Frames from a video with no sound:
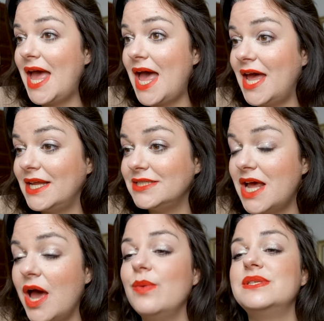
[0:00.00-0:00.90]
and
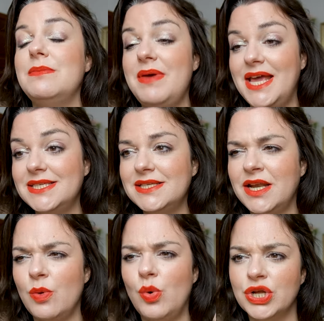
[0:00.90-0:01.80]
I was amazed and
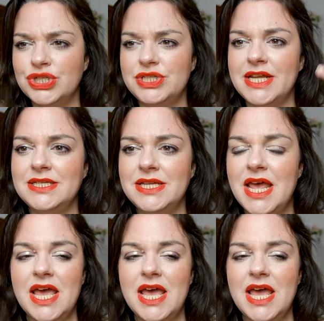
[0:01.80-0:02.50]
I watched it